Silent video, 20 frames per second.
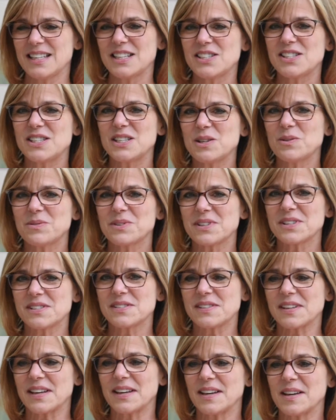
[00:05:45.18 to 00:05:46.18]
She
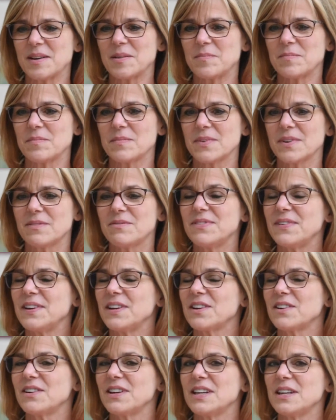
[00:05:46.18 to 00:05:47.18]
was
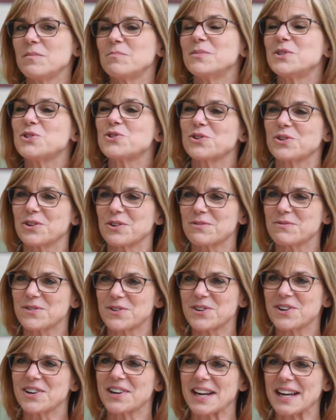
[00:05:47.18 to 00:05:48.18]
very mature
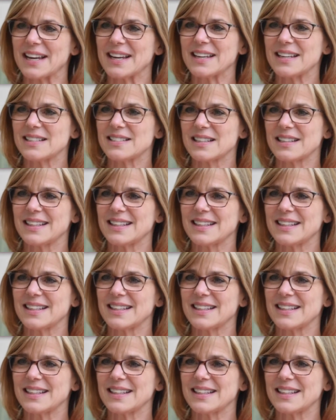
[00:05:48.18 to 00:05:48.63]
for her age,